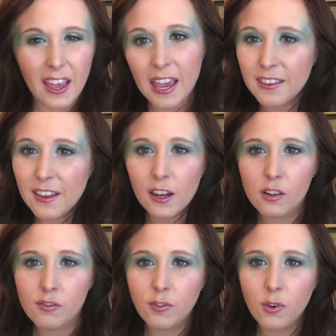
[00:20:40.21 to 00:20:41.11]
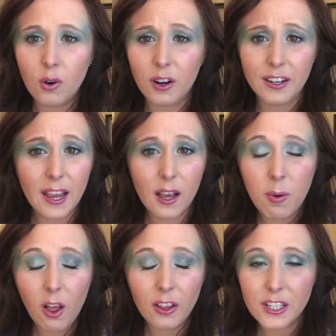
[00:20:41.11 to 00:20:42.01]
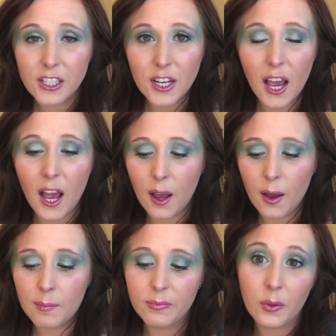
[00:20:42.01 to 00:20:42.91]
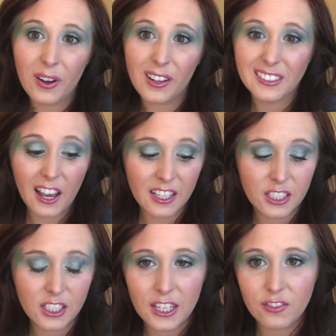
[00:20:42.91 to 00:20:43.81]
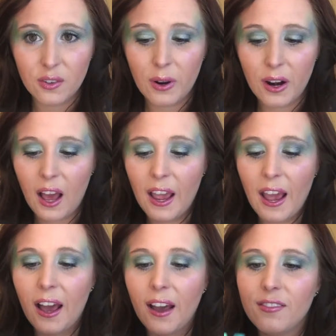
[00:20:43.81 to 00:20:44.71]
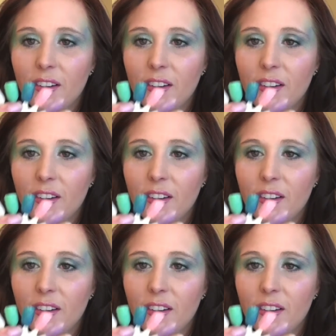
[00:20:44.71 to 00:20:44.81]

And then for nail polish, the ones I suggest from what I have